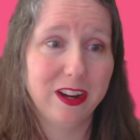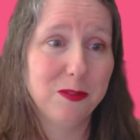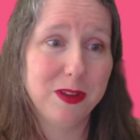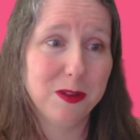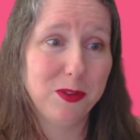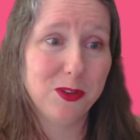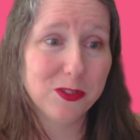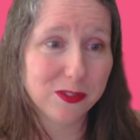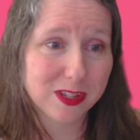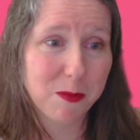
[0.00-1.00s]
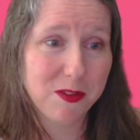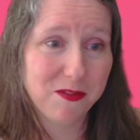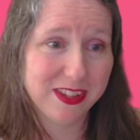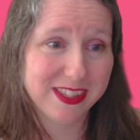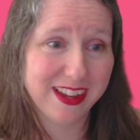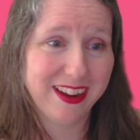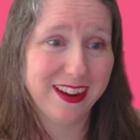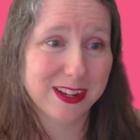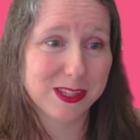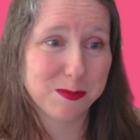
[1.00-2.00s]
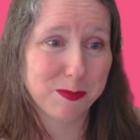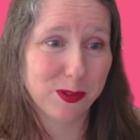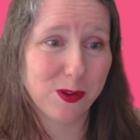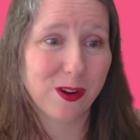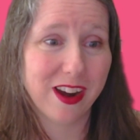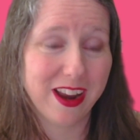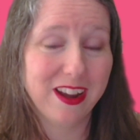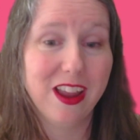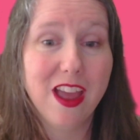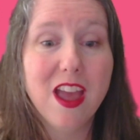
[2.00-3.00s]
It'll be a beautiful time to visit and explore and